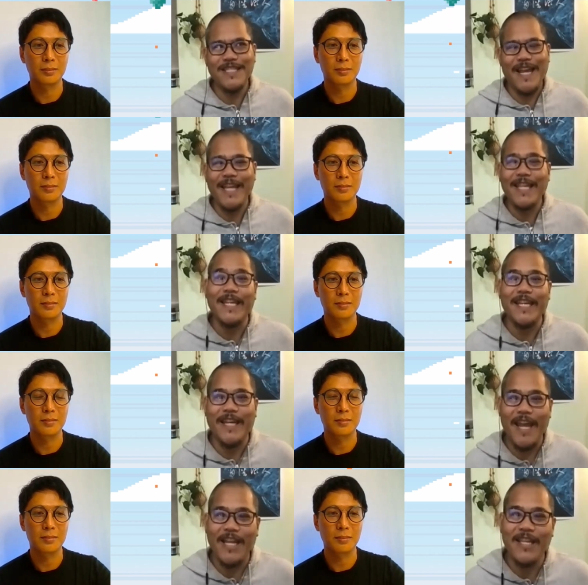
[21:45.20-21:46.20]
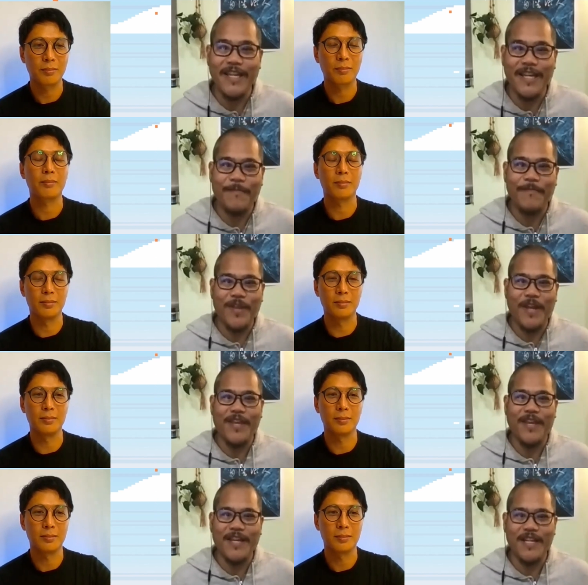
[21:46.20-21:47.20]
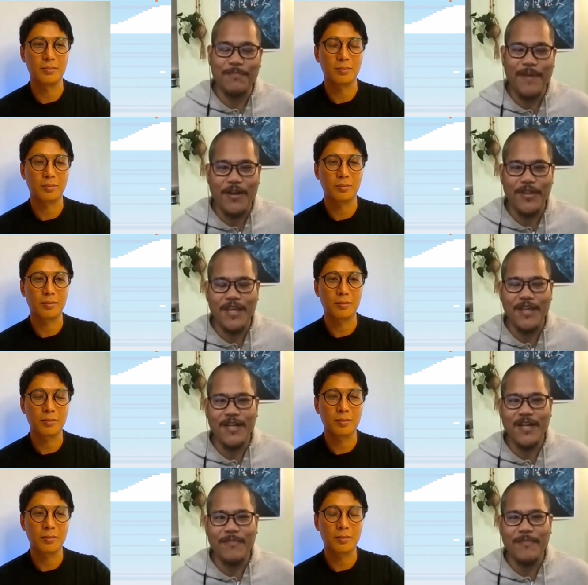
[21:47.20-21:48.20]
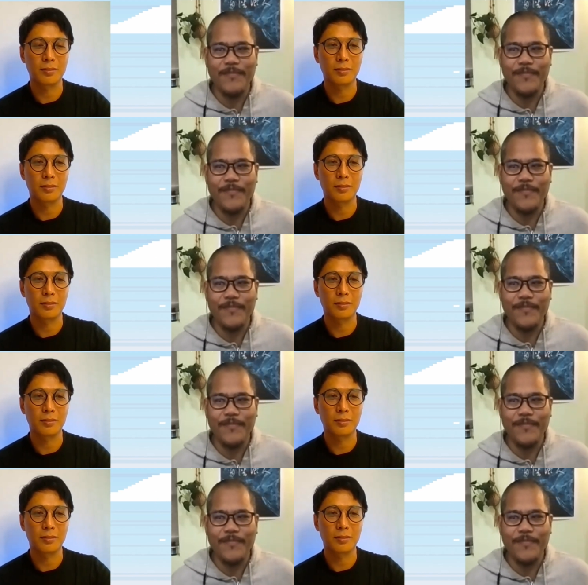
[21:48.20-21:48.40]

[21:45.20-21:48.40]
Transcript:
Speaker 1: Ed Lee Ed Lee. I mm-hmm. think it's about the um,